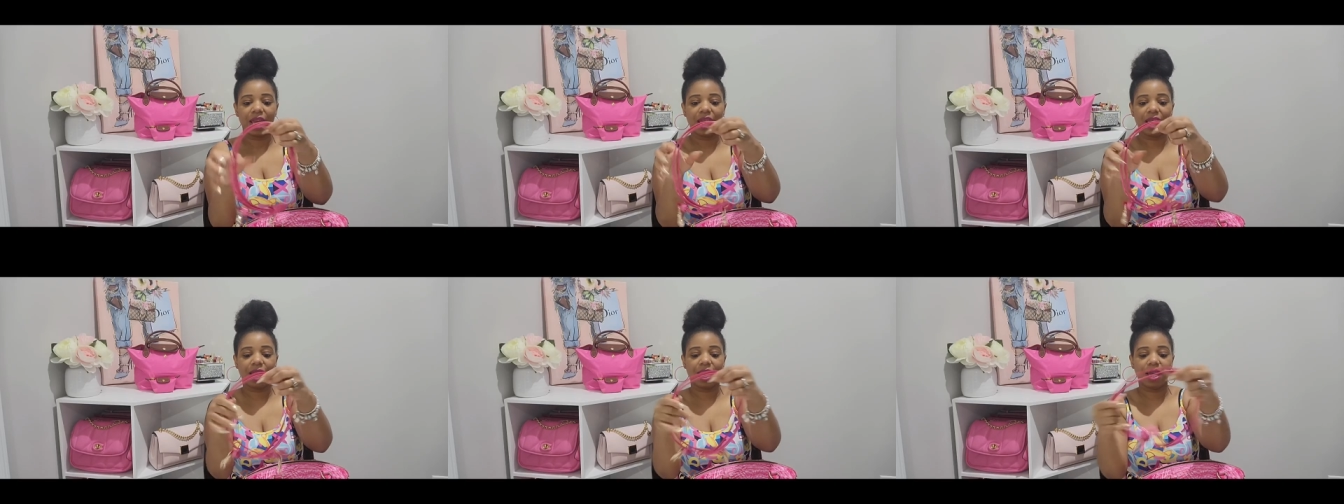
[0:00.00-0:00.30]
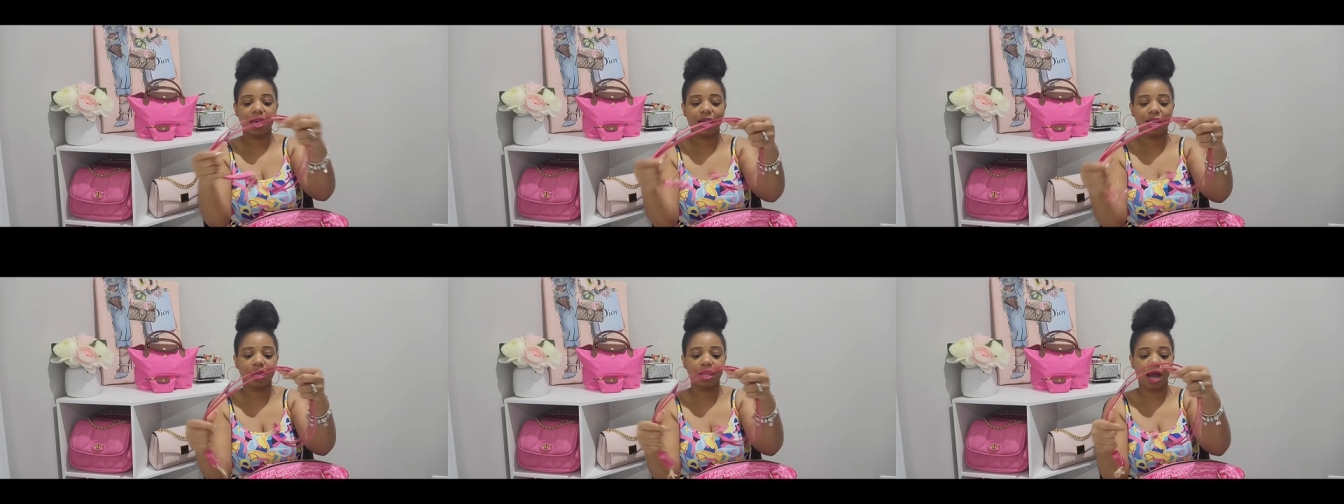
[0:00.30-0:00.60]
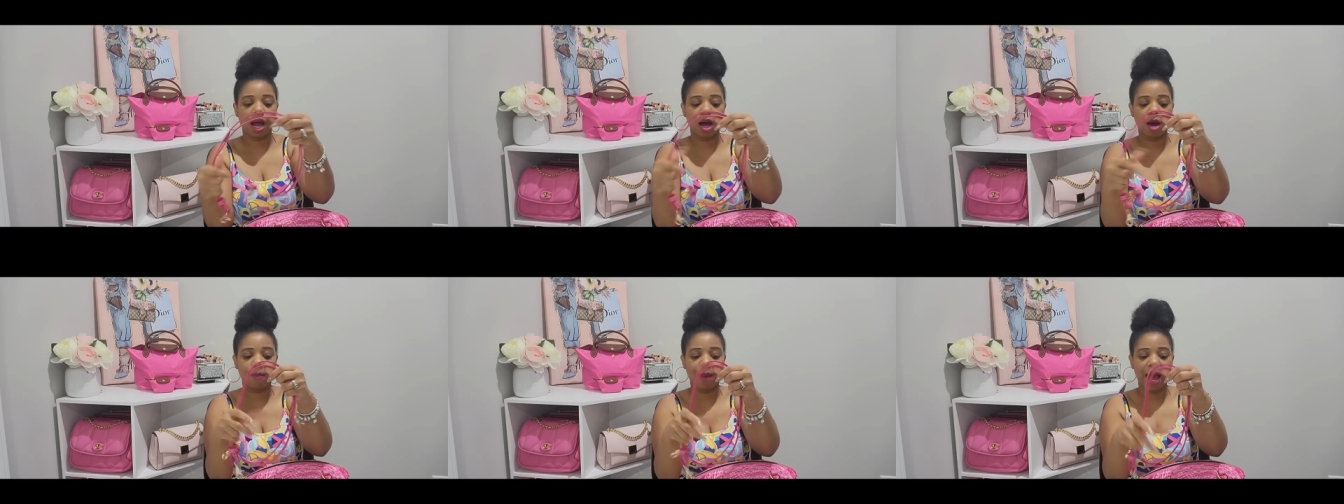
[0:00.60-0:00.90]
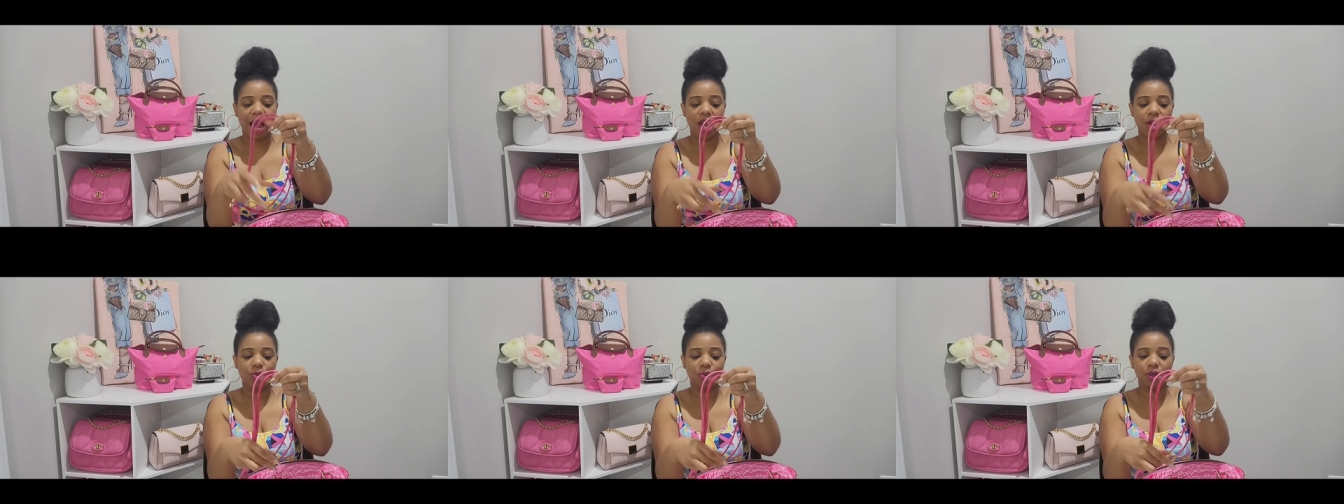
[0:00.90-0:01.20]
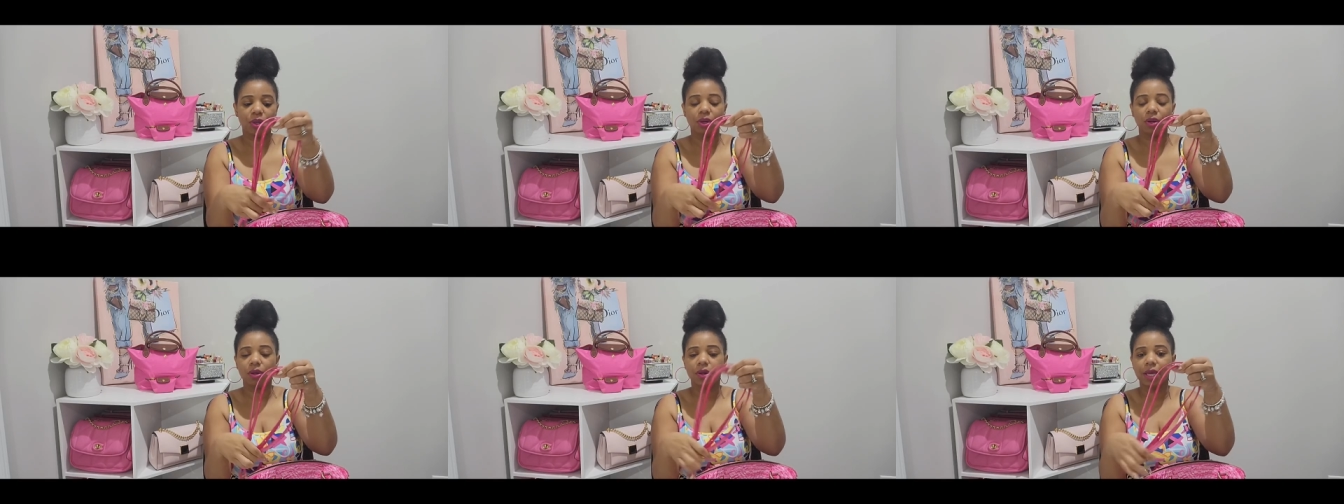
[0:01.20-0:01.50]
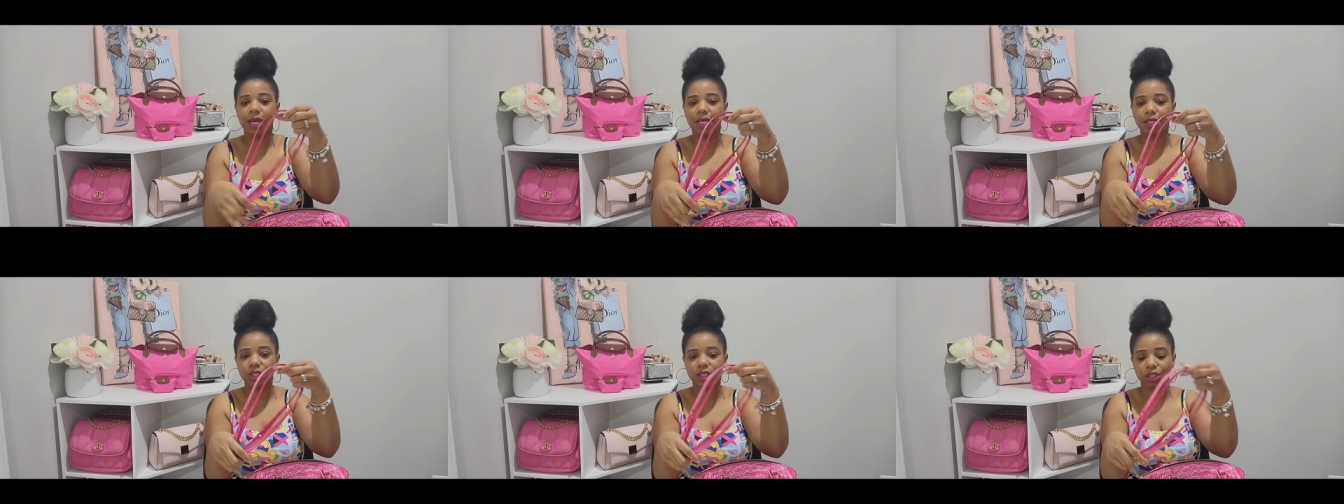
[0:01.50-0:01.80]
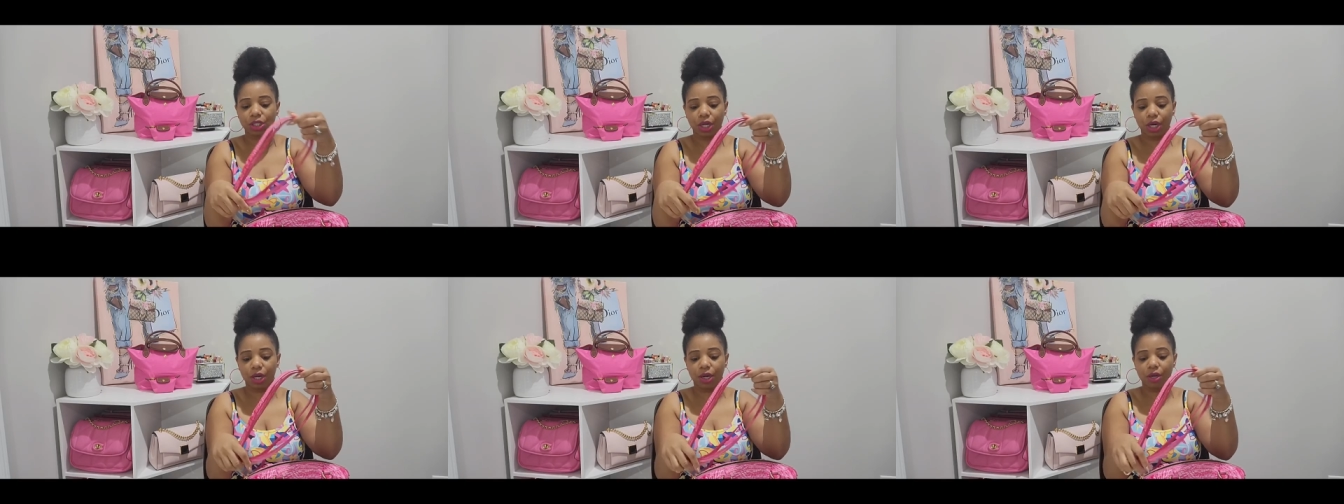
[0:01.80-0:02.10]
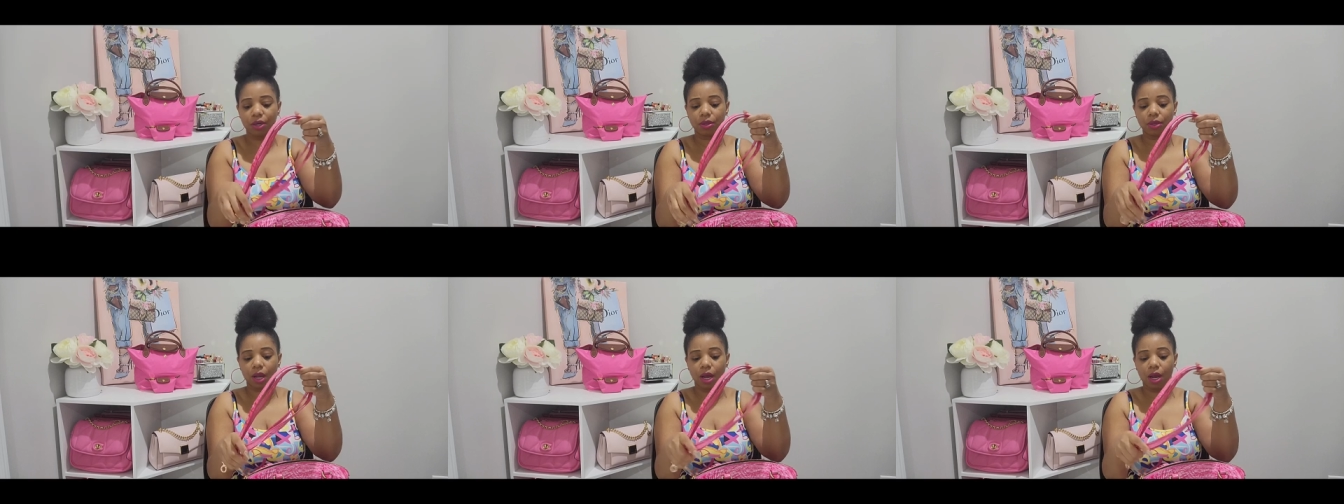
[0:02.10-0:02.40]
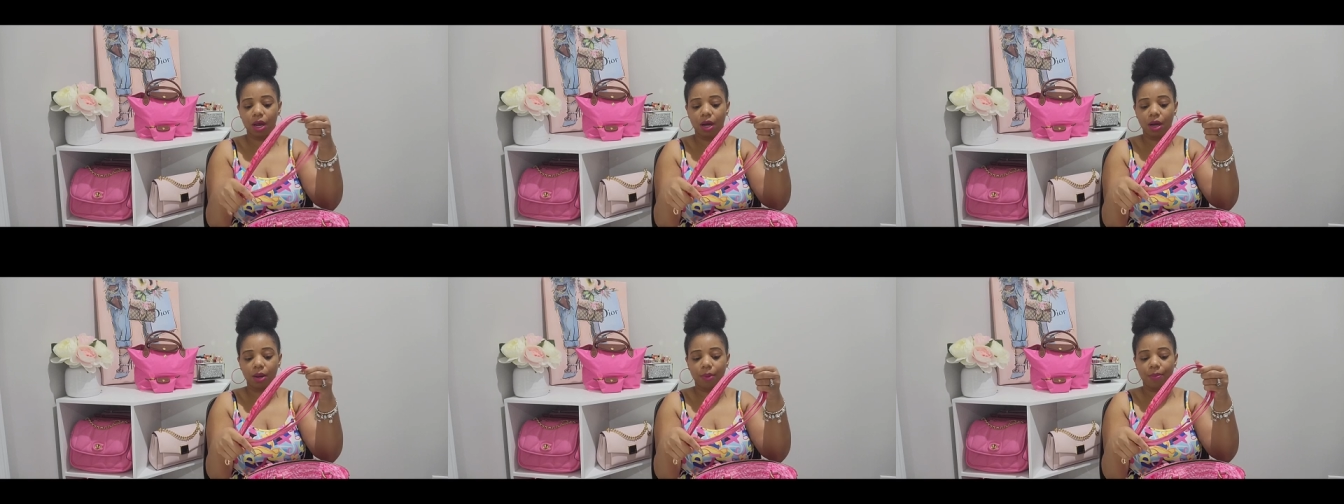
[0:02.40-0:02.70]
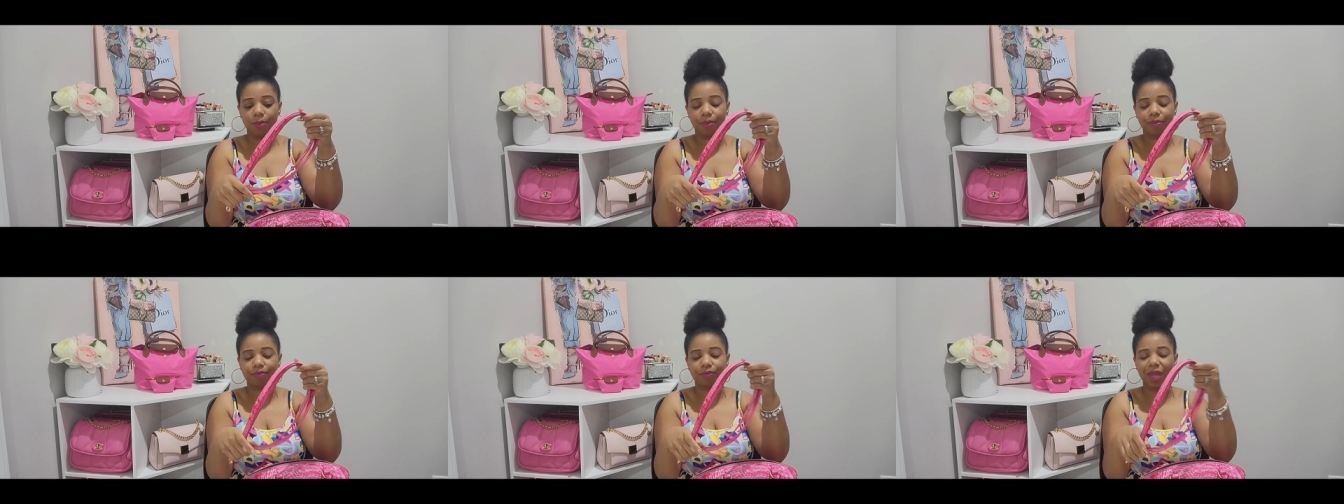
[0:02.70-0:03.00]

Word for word: And um, I will insert, um,